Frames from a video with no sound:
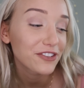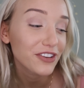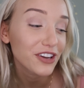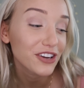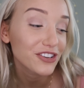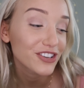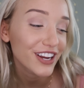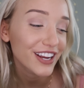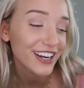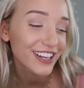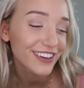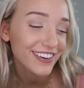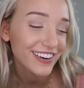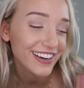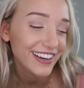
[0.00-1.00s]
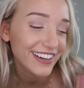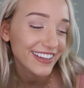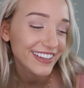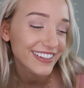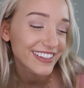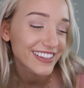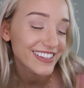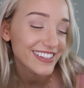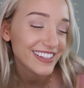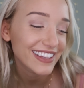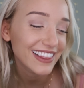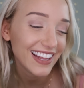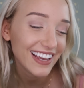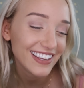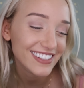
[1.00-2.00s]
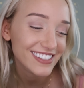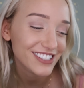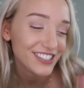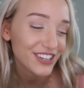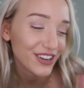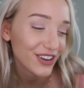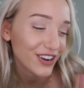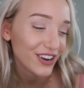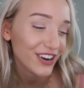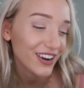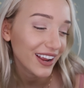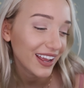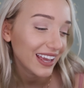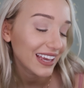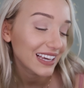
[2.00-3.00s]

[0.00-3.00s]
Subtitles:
fair trade ingredients, less sugar,